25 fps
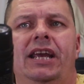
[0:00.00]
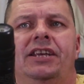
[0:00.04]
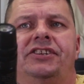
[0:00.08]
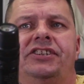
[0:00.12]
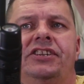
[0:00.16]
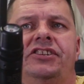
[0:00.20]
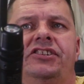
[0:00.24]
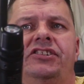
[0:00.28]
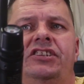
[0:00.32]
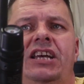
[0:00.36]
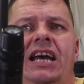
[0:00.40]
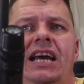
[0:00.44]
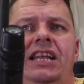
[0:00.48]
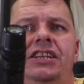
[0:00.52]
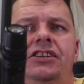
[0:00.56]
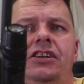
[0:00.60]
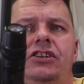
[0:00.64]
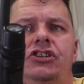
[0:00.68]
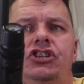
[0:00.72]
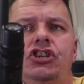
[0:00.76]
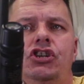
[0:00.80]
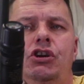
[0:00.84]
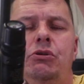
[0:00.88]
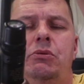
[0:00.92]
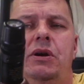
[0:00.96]
it's a
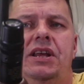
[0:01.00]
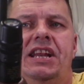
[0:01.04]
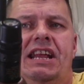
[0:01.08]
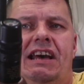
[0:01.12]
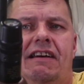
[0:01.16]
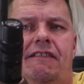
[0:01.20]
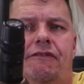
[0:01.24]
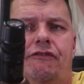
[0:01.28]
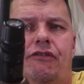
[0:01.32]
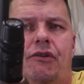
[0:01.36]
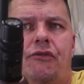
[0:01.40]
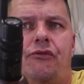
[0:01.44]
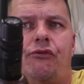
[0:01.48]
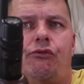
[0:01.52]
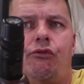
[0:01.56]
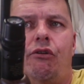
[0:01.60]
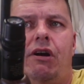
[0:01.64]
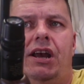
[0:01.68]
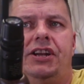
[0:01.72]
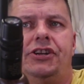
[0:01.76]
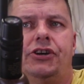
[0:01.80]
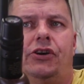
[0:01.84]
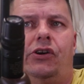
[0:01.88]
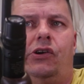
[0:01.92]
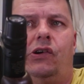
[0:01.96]
standard UNF
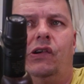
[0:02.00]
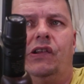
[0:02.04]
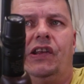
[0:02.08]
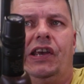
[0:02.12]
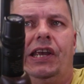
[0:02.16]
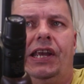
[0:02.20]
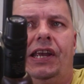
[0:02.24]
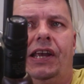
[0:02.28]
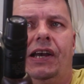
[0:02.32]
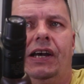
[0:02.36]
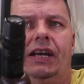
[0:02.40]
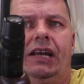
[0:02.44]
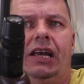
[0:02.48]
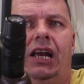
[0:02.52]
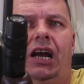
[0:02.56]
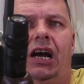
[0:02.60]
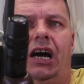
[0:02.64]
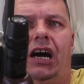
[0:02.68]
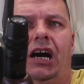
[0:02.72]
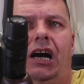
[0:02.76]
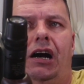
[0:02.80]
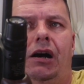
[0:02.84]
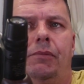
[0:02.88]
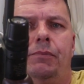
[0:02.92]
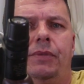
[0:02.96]
thread on here.
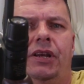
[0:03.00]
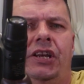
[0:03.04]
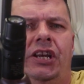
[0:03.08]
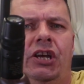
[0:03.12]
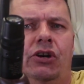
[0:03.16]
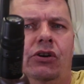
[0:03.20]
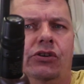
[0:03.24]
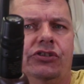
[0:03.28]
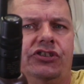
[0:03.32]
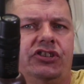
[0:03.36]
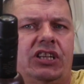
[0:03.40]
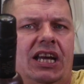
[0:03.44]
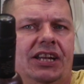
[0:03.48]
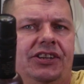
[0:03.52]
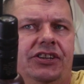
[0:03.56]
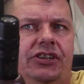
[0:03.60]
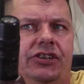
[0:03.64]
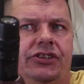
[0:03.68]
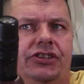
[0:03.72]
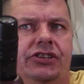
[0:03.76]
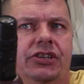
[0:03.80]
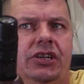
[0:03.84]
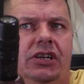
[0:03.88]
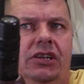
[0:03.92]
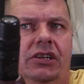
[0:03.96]
Your
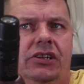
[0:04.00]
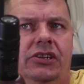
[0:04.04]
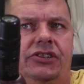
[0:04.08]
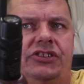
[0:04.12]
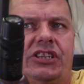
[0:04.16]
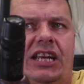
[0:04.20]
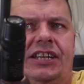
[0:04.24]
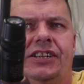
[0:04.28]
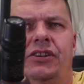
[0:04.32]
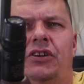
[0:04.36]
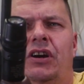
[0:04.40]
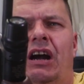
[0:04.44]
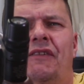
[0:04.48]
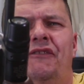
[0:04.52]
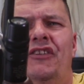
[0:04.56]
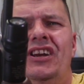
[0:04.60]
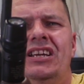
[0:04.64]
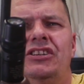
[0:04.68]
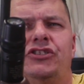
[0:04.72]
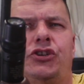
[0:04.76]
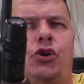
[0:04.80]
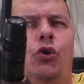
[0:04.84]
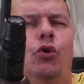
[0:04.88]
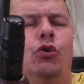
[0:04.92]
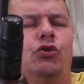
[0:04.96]
standard, I think
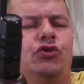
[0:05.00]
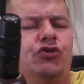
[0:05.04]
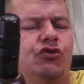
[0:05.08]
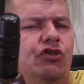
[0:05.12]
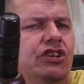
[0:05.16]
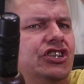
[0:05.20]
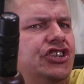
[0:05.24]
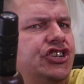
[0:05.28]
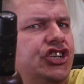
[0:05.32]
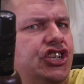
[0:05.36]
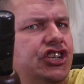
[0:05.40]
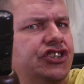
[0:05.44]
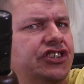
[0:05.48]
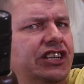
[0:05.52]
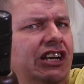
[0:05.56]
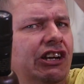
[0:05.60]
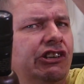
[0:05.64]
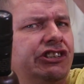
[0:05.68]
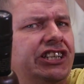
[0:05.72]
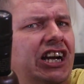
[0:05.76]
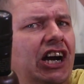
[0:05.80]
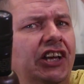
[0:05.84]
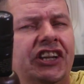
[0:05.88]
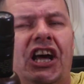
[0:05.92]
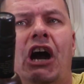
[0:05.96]
it's 1/4 inch, isn't it?
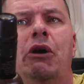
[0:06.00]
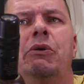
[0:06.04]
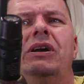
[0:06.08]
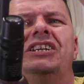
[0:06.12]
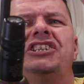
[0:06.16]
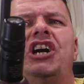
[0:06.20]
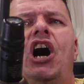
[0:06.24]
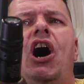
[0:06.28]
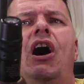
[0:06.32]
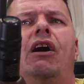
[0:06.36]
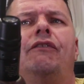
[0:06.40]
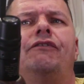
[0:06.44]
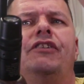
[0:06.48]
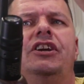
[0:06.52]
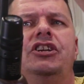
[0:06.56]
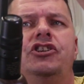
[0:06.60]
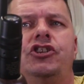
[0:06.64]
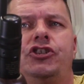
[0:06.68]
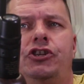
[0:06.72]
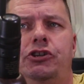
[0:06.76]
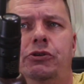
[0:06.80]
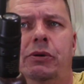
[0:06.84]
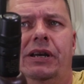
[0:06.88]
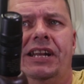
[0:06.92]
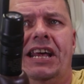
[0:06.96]
Is it? No, it's 1/2
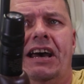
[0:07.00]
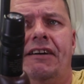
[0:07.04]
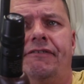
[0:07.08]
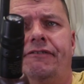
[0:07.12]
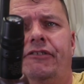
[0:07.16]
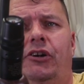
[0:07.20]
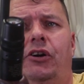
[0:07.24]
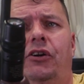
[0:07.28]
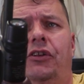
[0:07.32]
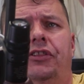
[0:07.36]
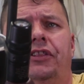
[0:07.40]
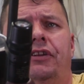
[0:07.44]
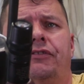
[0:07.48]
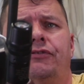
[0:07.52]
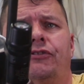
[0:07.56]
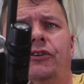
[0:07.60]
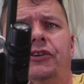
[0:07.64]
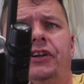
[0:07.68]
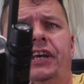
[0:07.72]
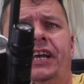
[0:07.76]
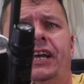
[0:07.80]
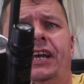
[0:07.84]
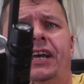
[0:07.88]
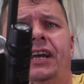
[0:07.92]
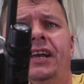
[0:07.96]
inch UNF on the
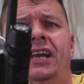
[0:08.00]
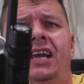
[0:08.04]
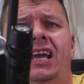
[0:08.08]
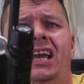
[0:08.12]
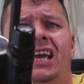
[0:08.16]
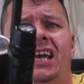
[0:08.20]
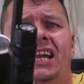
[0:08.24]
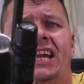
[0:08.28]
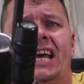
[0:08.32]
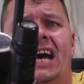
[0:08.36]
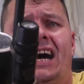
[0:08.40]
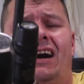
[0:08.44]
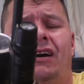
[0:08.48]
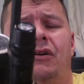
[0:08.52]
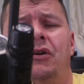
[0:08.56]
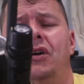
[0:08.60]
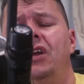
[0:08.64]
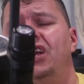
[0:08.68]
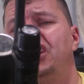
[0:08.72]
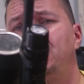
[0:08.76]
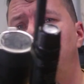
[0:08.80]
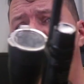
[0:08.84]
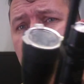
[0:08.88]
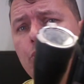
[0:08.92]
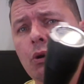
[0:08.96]
front here. Now,
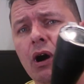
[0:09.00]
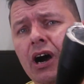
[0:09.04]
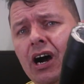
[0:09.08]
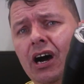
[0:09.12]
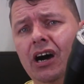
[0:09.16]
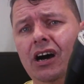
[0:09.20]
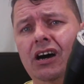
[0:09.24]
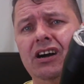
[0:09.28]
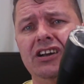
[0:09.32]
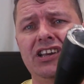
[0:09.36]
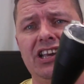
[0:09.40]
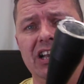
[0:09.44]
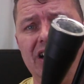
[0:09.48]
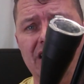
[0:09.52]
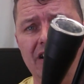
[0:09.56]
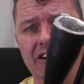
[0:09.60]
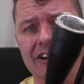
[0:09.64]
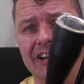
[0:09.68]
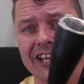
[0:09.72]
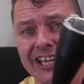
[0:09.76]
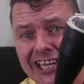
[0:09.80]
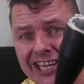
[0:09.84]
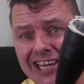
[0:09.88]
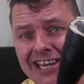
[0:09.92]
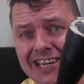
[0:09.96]
you are going
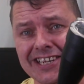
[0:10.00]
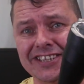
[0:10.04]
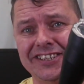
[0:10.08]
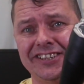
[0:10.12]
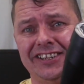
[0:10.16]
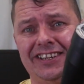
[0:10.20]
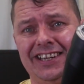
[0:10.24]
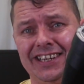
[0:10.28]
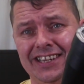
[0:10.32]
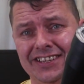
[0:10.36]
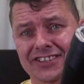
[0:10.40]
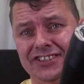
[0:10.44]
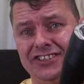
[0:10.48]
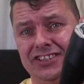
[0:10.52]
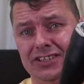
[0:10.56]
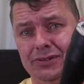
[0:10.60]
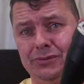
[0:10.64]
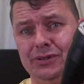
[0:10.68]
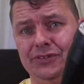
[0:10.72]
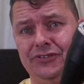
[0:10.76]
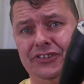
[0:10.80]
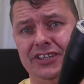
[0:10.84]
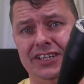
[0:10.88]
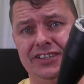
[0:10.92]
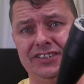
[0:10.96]
to need a silencer
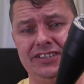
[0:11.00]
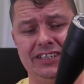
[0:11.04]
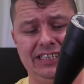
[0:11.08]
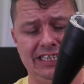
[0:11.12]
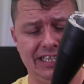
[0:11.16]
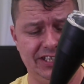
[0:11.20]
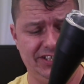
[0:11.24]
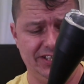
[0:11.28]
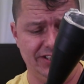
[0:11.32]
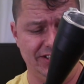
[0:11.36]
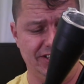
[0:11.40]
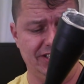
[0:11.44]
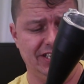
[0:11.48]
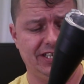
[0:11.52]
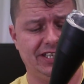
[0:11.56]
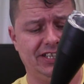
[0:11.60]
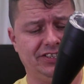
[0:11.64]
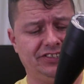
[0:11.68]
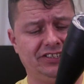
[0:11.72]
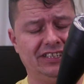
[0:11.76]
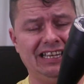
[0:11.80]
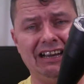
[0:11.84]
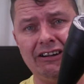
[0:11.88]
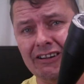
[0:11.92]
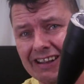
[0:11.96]
with this. Listen to
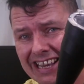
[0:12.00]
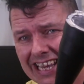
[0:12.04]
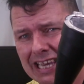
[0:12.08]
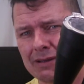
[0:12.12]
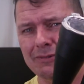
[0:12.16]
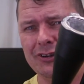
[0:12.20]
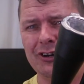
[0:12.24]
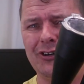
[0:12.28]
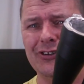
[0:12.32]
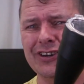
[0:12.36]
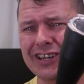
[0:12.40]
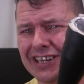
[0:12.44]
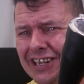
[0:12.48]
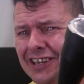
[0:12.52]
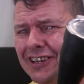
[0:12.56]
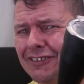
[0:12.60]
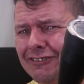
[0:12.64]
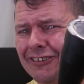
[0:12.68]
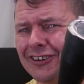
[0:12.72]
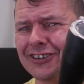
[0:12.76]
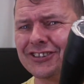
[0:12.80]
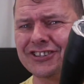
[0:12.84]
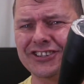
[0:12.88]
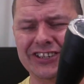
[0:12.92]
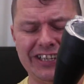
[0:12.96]
this. Now, I keep cocking it the
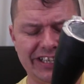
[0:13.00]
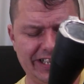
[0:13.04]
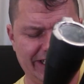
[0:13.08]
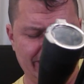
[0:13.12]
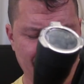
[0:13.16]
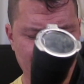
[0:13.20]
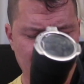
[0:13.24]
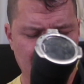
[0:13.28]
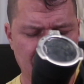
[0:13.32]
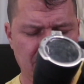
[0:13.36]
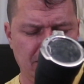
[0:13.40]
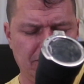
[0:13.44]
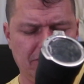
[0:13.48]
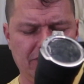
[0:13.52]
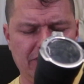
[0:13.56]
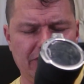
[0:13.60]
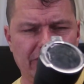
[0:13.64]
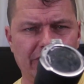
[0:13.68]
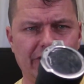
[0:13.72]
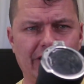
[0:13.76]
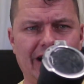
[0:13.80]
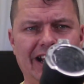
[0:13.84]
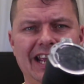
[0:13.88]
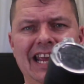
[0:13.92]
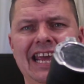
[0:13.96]
wrong side here.
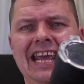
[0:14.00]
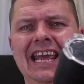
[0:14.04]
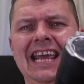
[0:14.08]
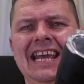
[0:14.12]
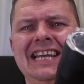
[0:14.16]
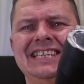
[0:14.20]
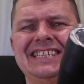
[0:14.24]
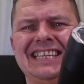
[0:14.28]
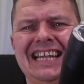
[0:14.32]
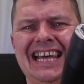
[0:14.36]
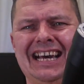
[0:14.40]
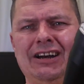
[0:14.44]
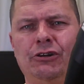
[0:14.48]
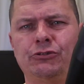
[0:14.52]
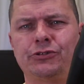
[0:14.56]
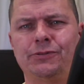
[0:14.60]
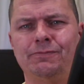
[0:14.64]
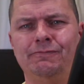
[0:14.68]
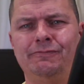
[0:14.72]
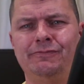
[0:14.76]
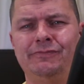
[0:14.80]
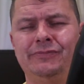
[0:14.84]
Right, it is loud.